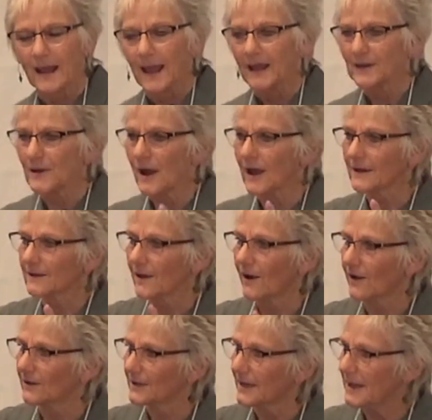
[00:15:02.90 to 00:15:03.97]
and God
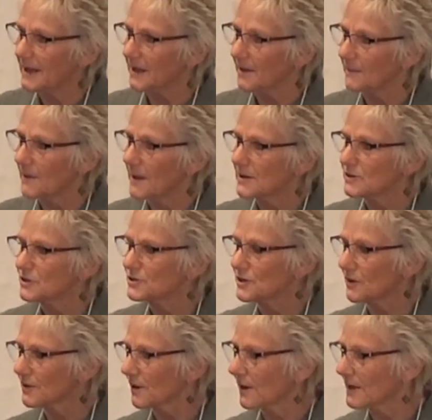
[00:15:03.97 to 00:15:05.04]
called him to
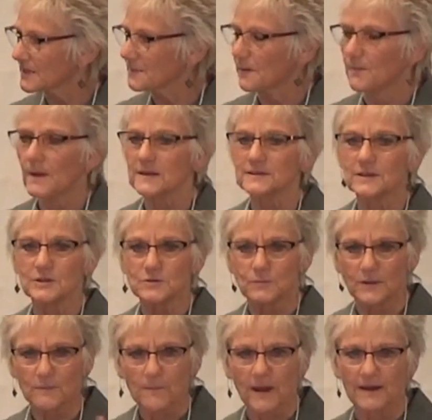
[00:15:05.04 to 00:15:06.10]
share the gospel message
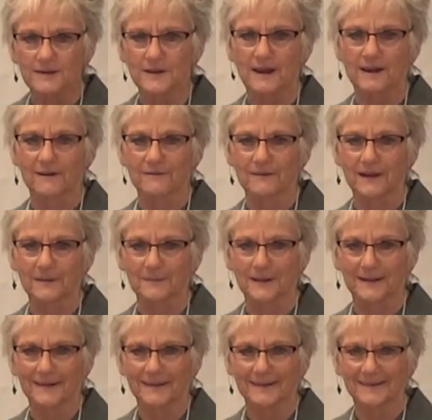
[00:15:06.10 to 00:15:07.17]
with my entire
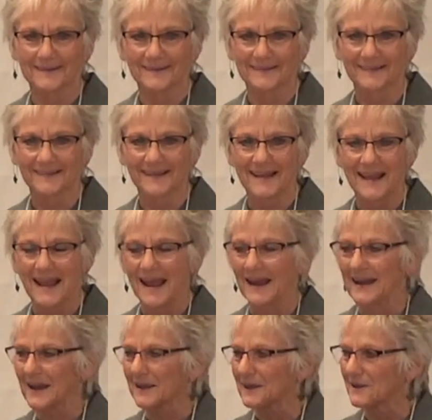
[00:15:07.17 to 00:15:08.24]
family.
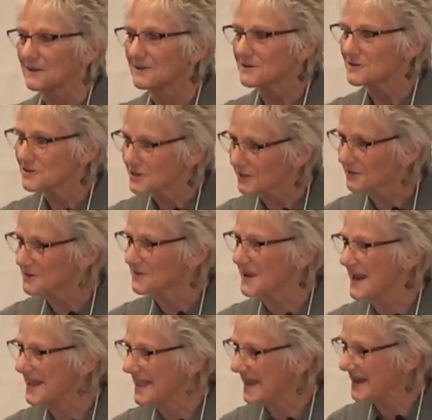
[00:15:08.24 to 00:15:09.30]
And I get chills
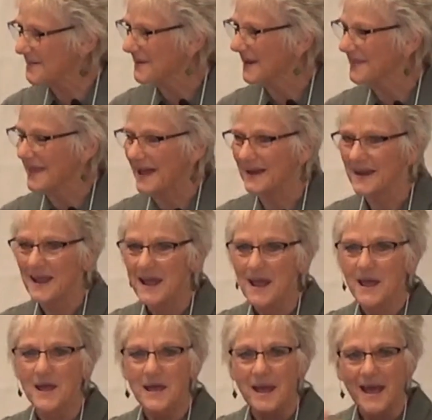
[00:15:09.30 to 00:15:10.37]
when I think about that.
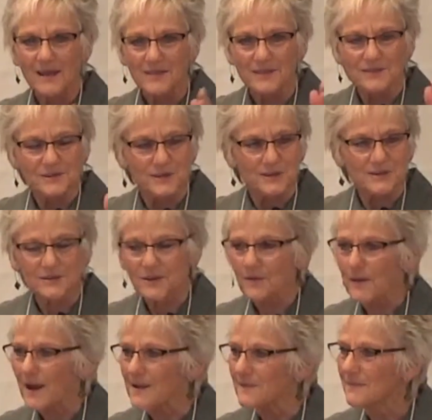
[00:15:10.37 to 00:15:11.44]
Just the
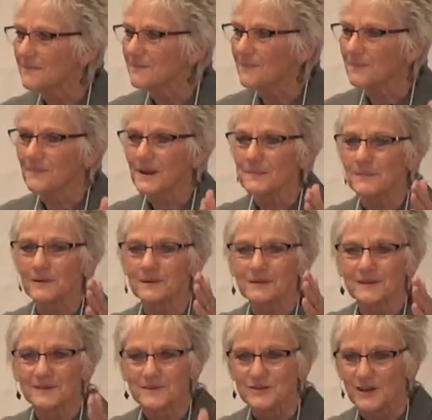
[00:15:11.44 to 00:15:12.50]
right
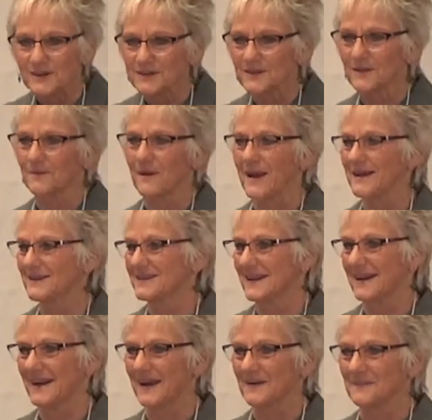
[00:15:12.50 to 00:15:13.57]
people, just the right
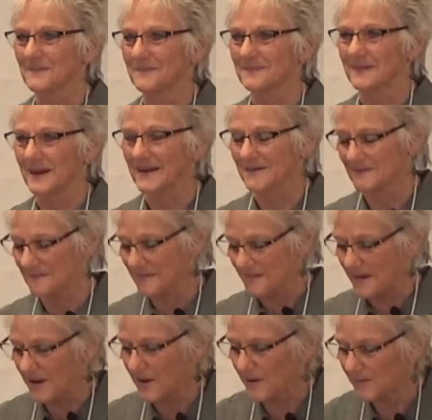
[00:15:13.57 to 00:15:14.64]
time, right?
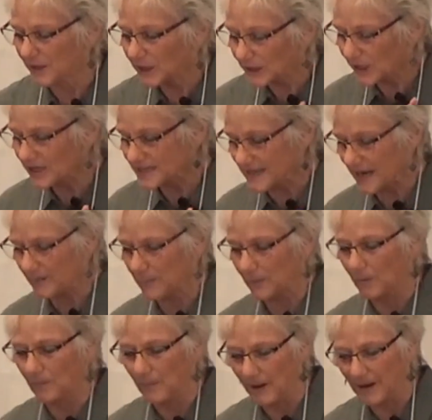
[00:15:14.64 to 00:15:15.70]
A little
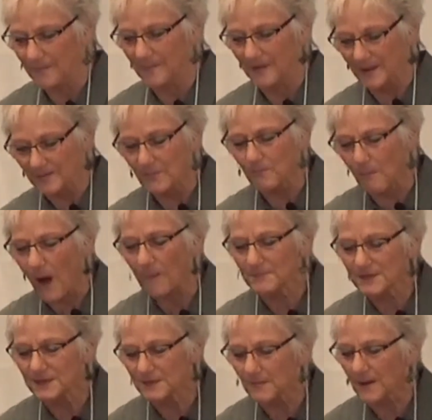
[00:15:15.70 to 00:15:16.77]
example, but it
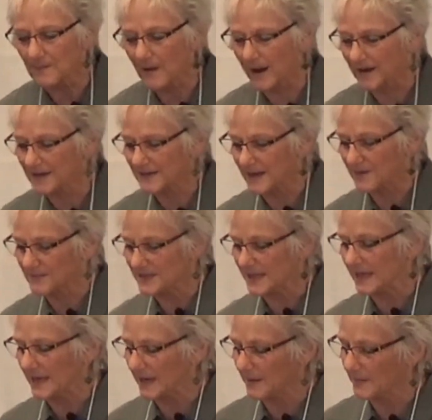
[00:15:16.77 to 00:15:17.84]
popped into my mind and I was
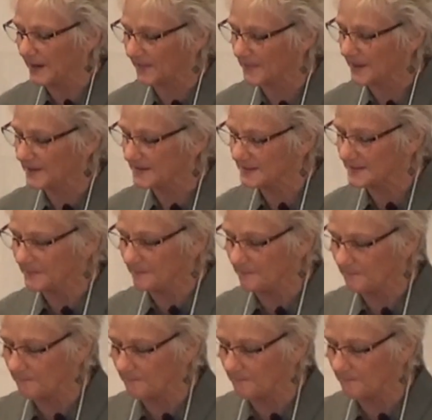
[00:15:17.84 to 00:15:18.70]
thinking about this.